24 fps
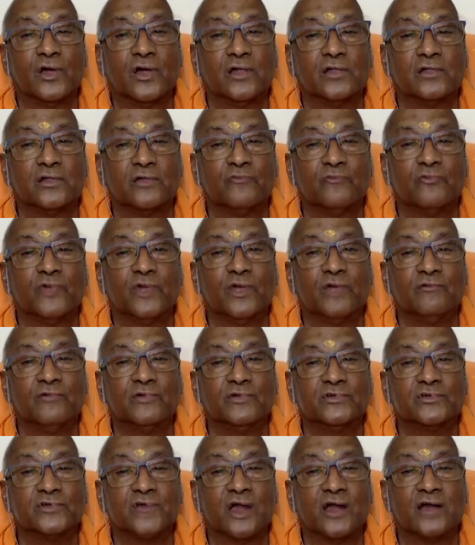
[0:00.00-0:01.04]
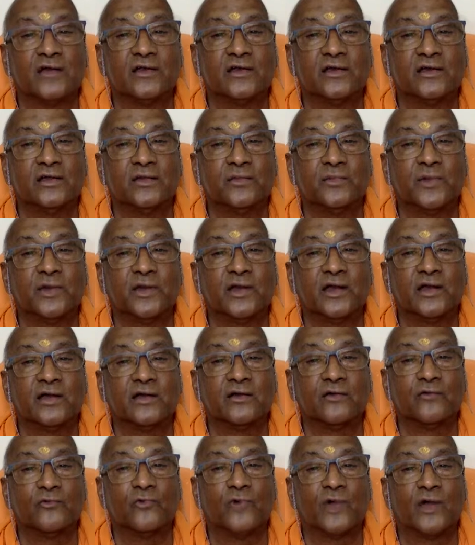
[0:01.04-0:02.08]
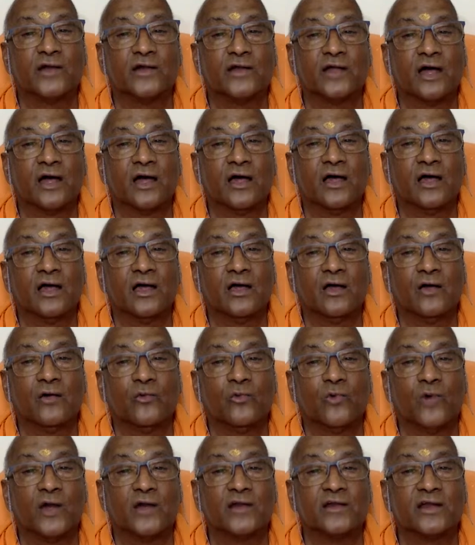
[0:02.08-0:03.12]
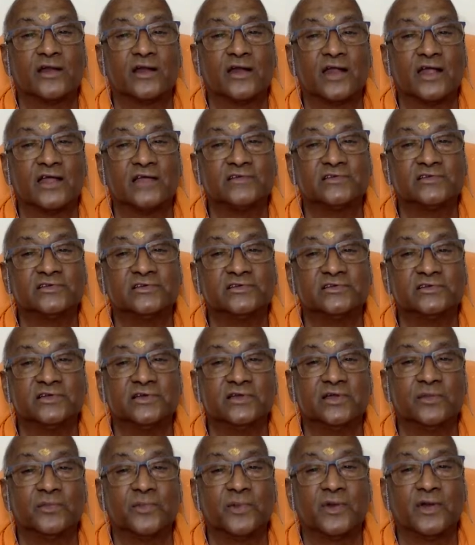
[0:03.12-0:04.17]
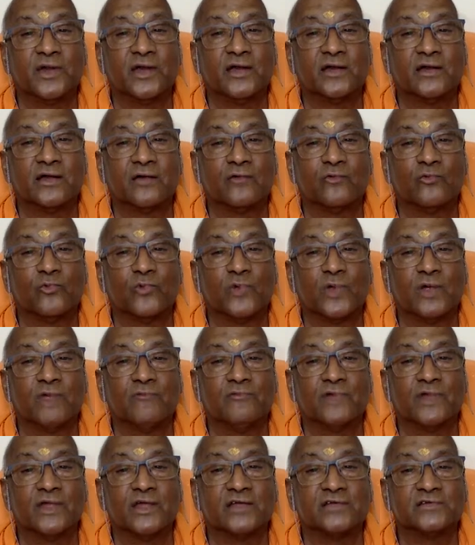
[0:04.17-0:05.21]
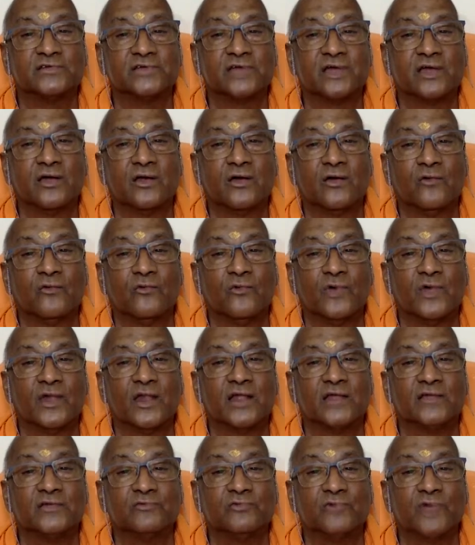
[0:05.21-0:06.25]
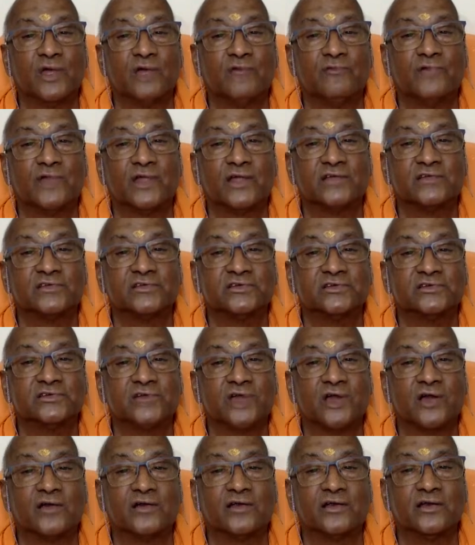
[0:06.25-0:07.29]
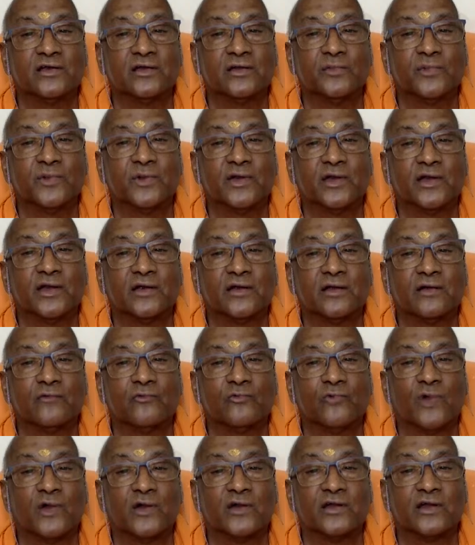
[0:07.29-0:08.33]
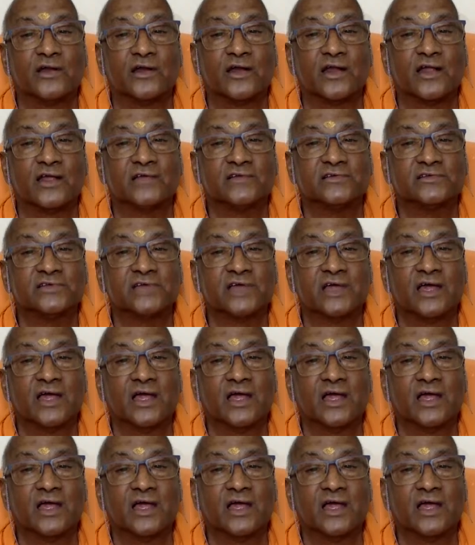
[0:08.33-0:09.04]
The wave is not independent of water. Waterness is independent of waveness, whereas waveness is not independent of waterness.